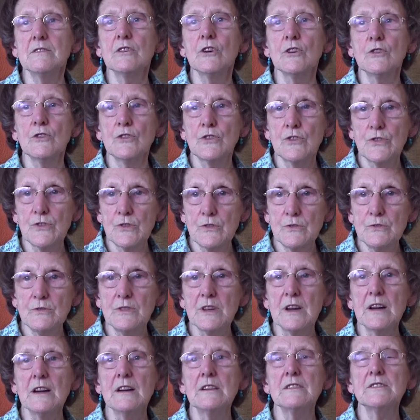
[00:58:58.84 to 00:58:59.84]
got through
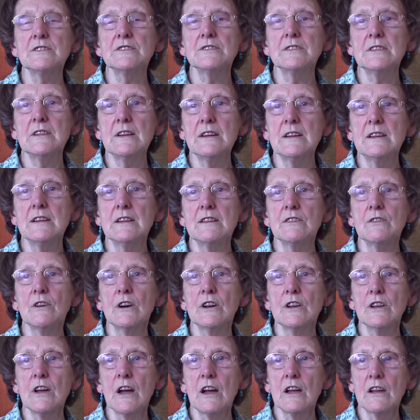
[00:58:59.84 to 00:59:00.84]
that and I
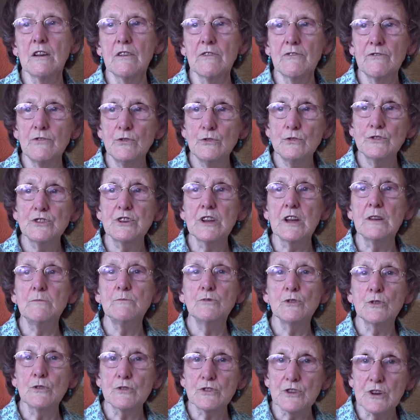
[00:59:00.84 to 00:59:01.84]
got a, full
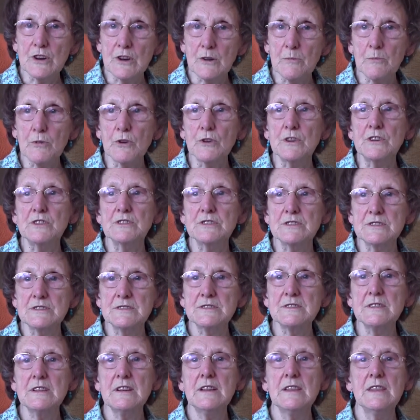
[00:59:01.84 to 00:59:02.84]
time doctor appointed,